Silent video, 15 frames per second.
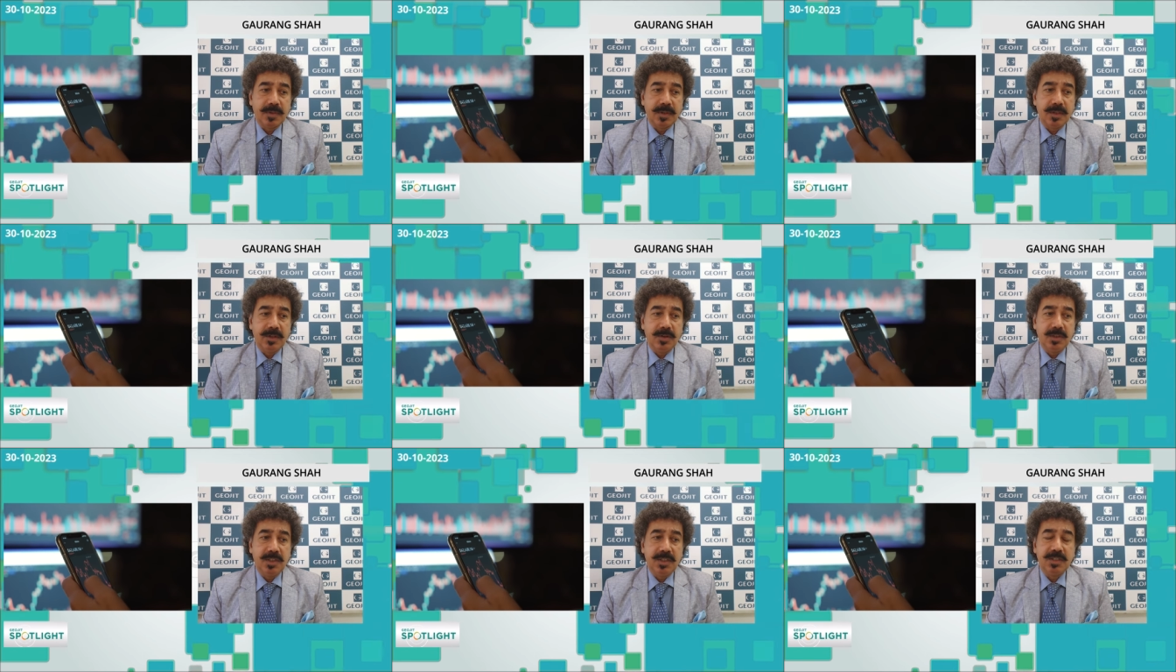you
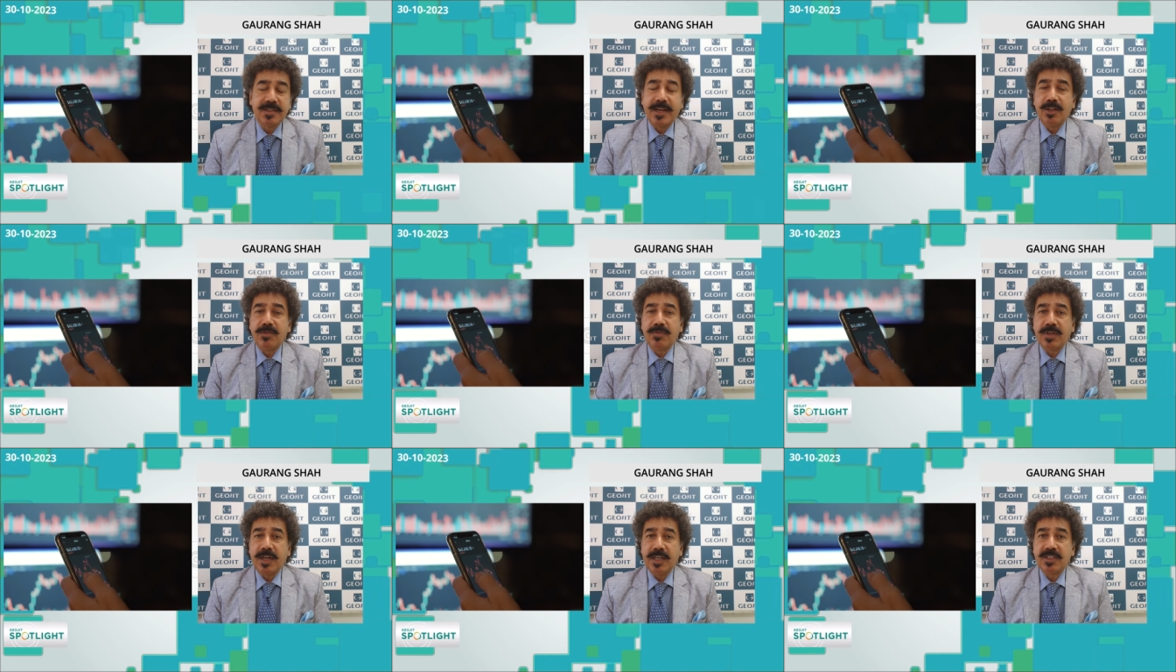know, these kind of
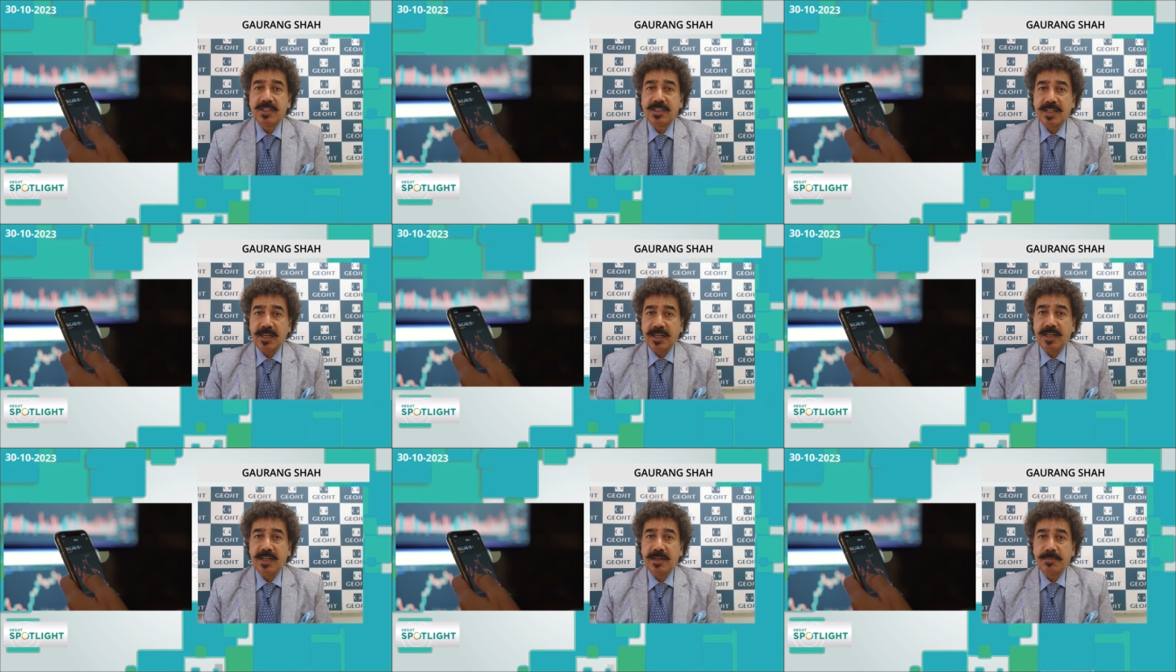corrections are
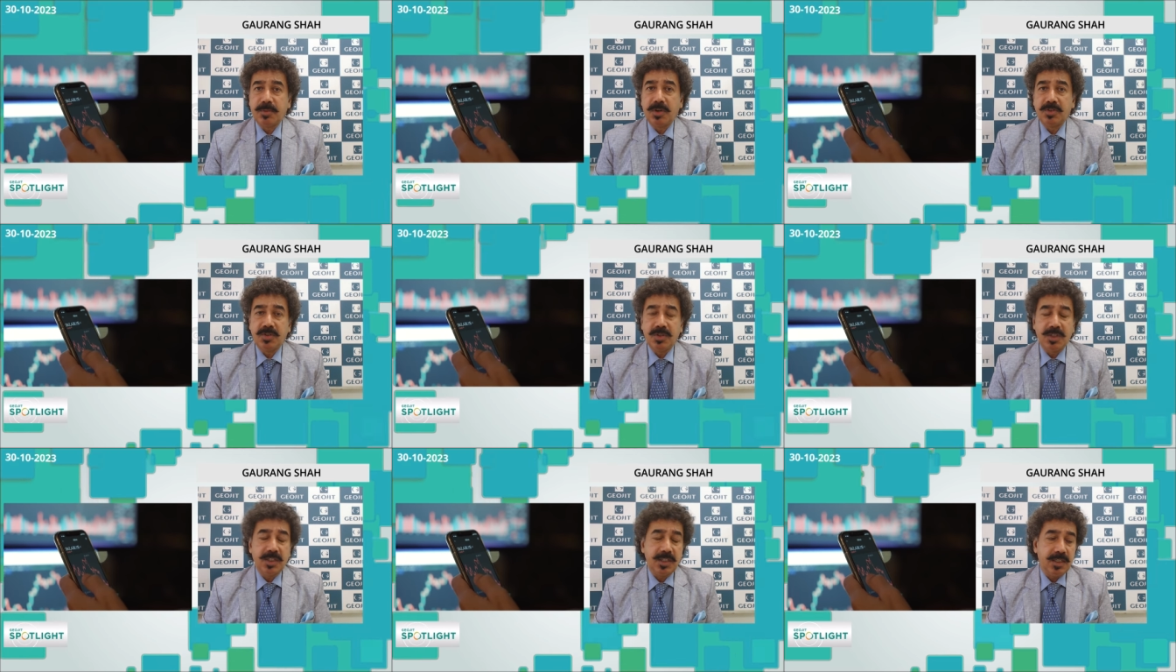great
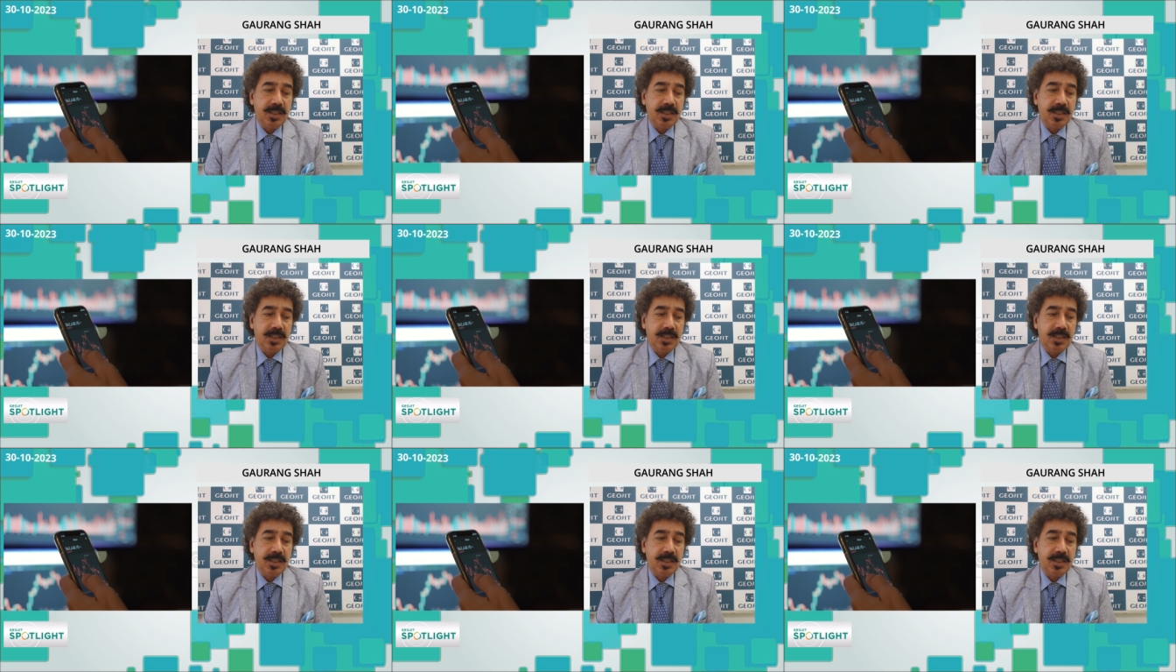opportunity.